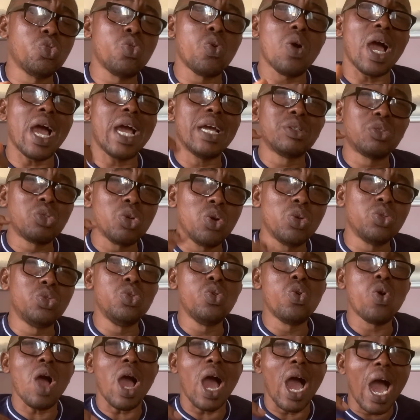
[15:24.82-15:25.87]
I told
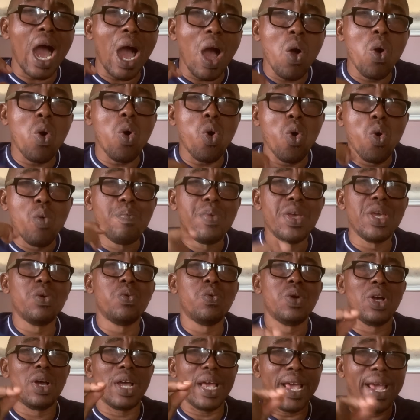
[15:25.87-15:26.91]
you how Obi
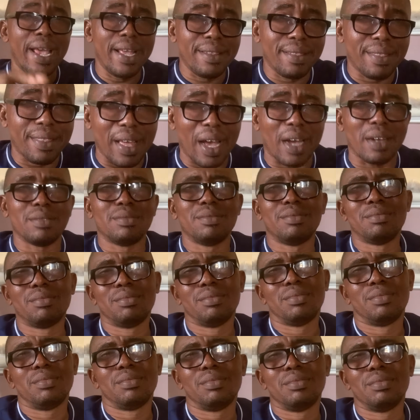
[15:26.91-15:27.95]
will enter.
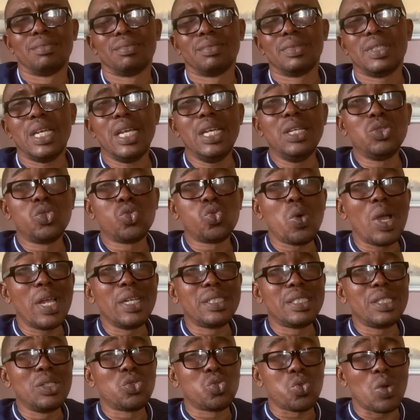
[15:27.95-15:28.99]
In
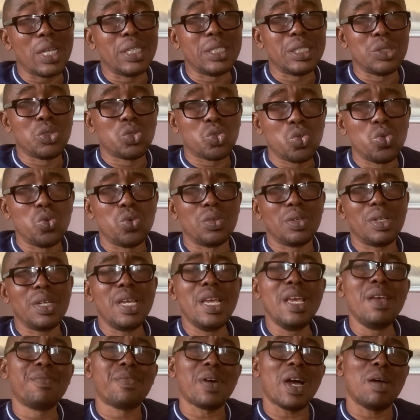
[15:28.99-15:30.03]
2022,
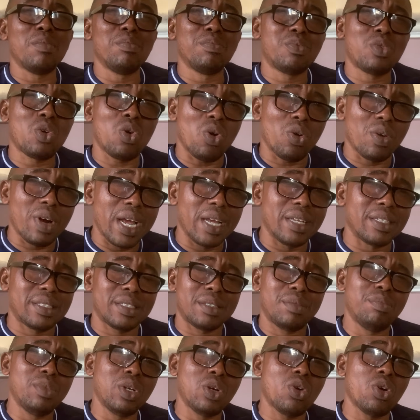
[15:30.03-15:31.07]
if I'm
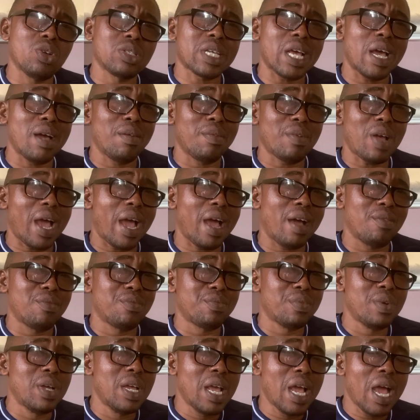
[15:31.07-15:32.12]
correct, because I'm
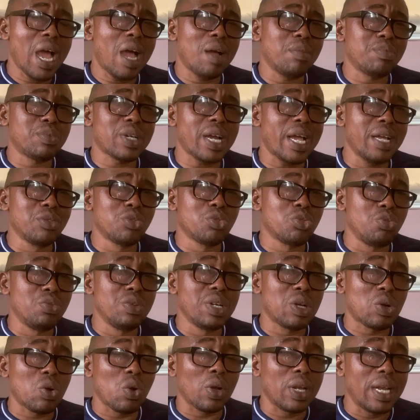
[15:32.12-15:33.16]
trying to
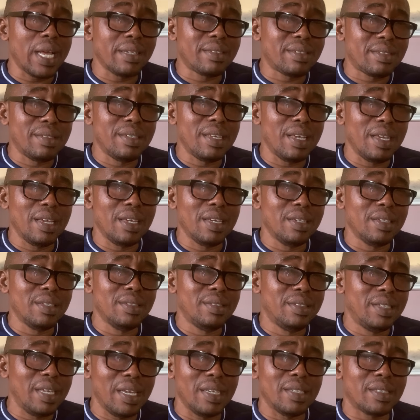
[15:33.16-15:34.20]
recollect the
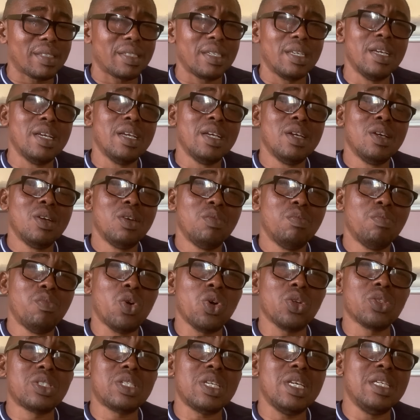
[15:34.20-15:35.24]
date,
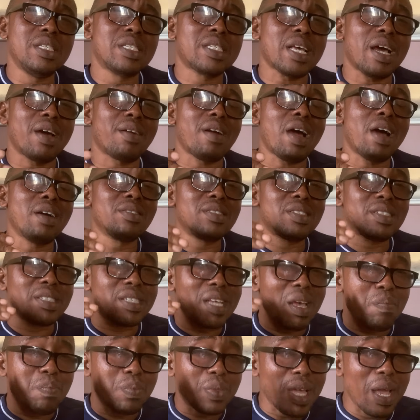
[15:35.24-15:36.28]
but it's around
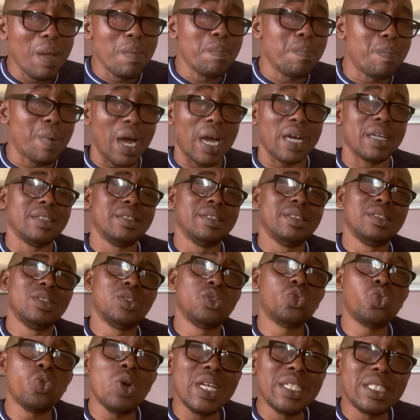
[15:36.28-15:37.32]
September
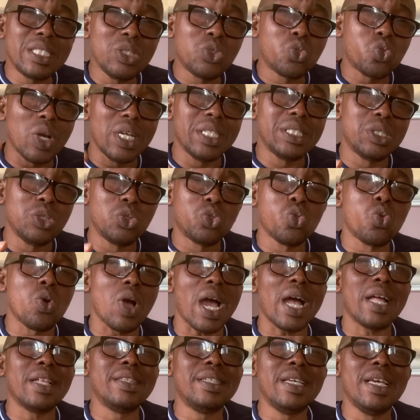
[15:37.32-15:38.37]
2022,
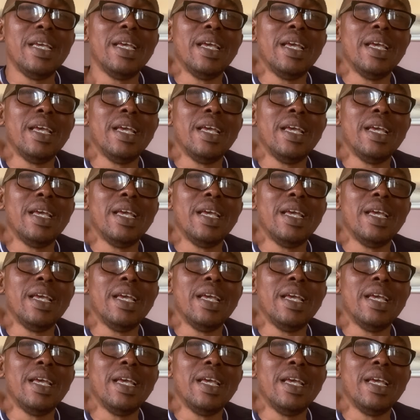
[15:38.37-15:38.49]
and